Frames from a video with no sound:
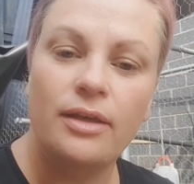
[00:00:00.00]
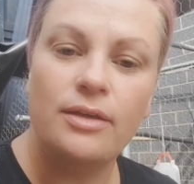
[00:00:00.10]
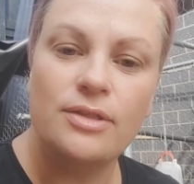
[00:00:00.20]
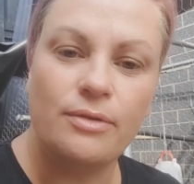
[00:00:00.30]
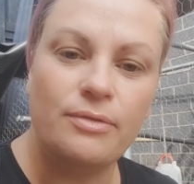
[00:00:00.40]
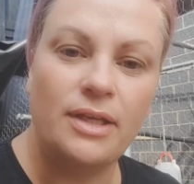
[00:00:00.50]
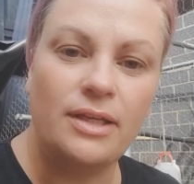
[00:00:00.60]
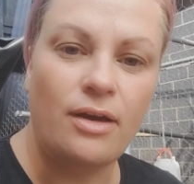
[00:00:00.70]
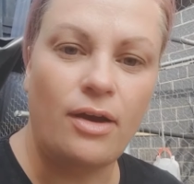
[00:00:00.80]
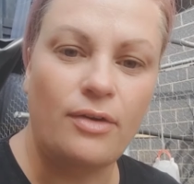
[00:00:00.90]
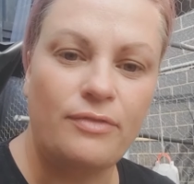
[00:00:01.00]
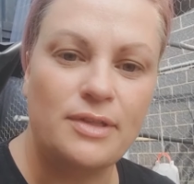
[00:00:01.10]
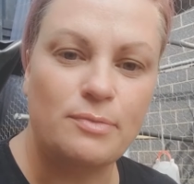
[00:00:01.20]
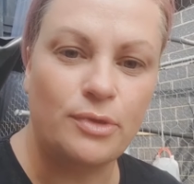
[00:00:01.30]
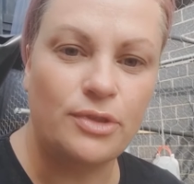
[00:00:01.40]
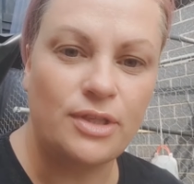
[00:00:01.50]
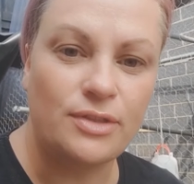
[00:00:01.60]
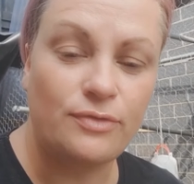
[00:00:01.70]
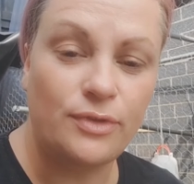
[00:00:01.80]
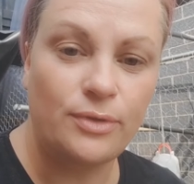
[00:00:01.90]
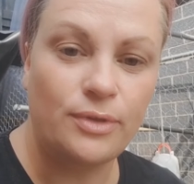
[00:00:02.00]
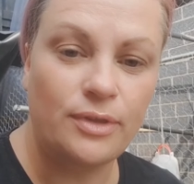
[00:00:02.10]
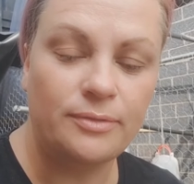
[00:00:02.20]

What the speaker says: you don't need half as much as food.